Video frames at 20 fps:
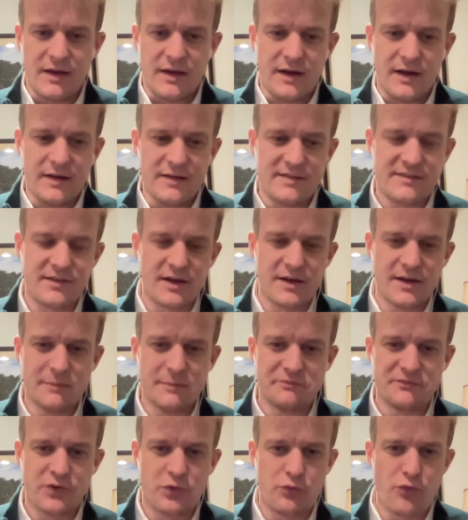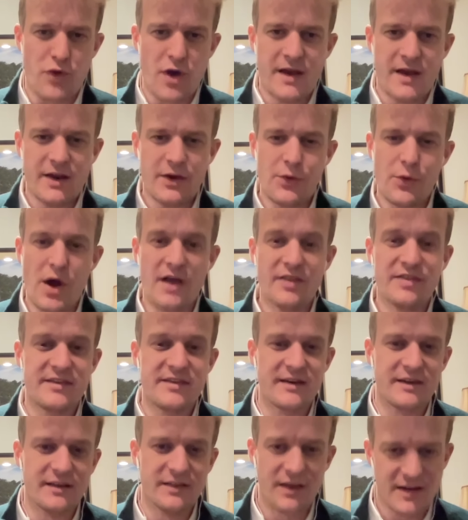sign up for rhino
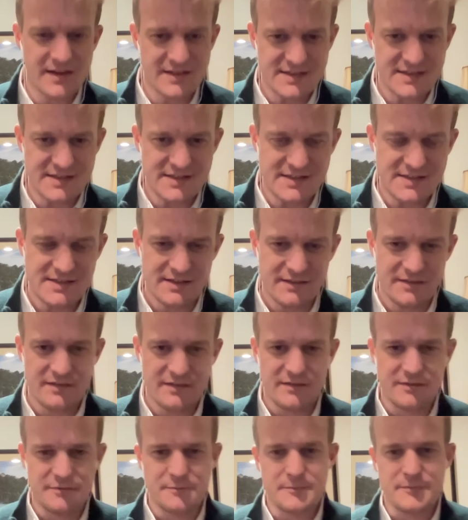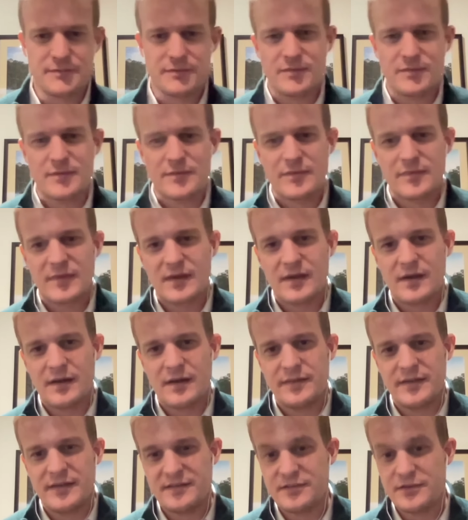hunting licenses,
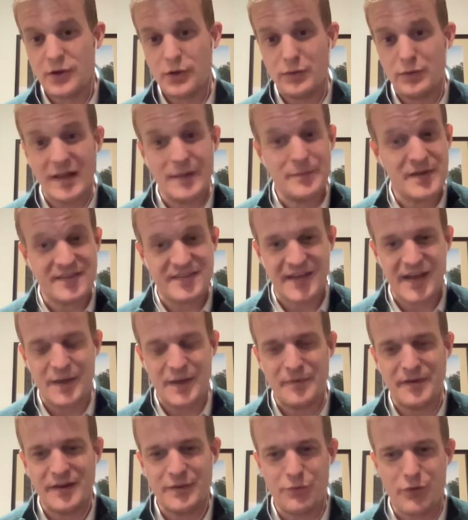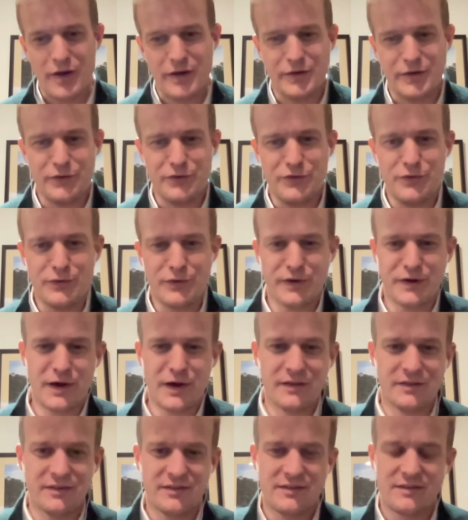and there's no limit to how many rhinos you can
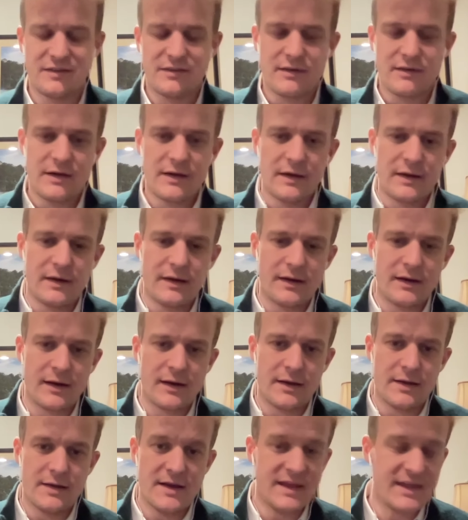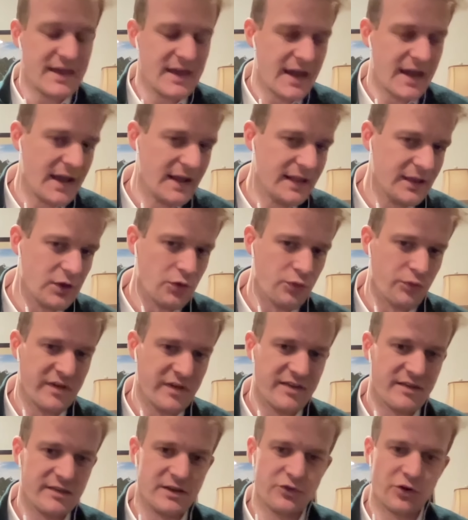hunt. Nikki Haley, who
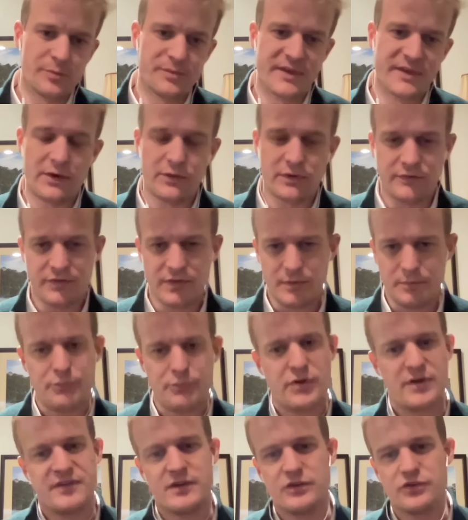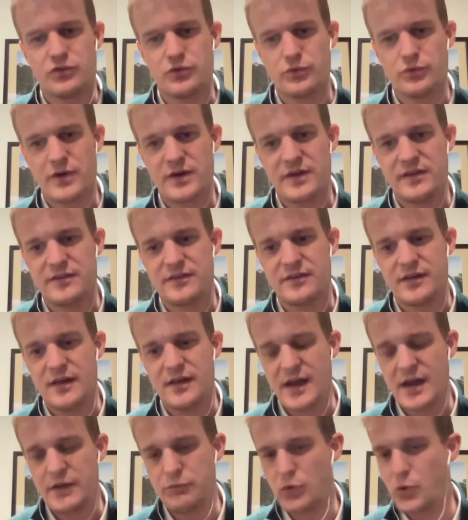recently dropped out of the presidential race,
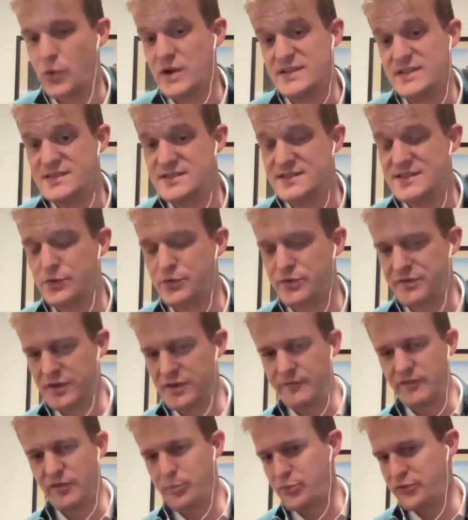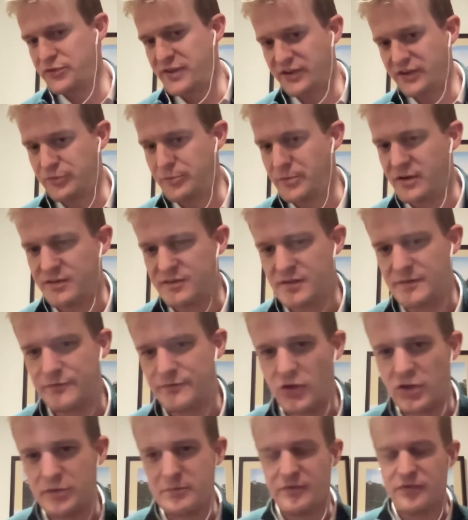had requested Secret Service protection because of the
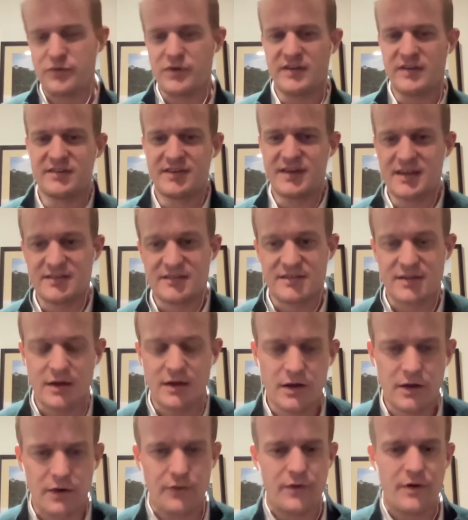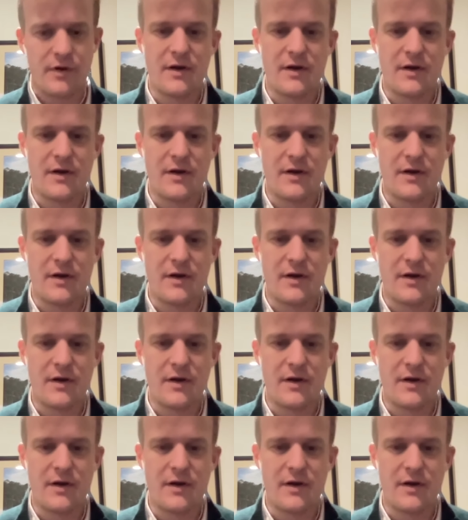volume of threats against her.